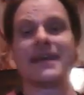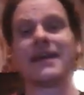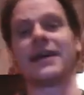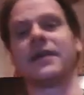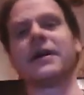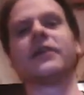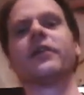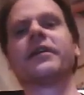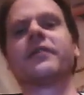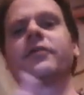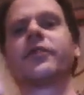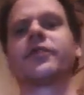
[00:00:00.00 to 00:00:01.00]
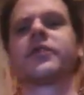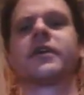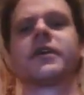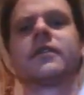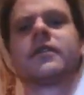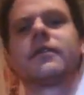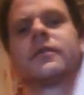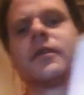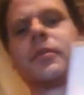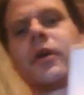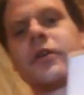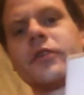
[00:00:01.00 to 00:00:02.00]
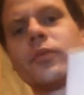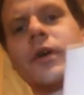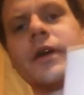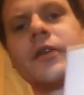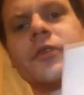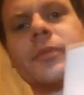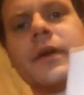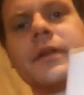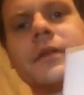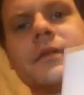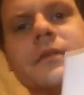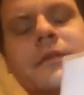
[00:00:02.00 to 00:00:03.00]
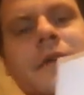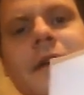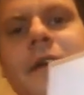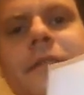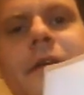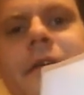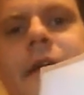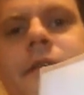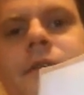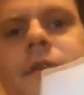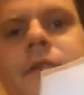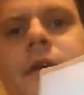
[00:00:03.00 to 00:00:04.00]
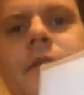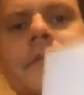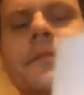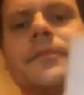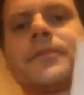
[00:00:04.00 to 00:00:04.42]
I know they've recently departed ways, but fantastic stuff.